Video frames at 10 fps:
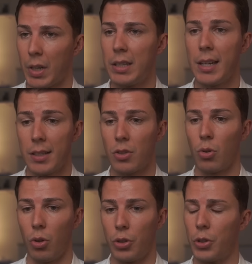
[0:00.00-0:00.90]
It takes a
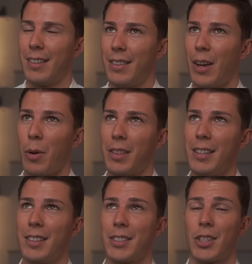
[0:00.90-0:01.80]
toll on you. Now, I
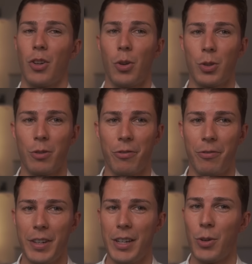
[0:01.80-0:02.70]
think there's a lot of
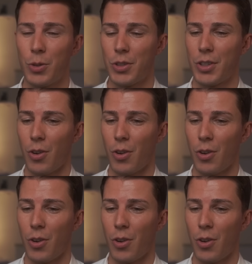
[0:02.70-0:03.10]
videos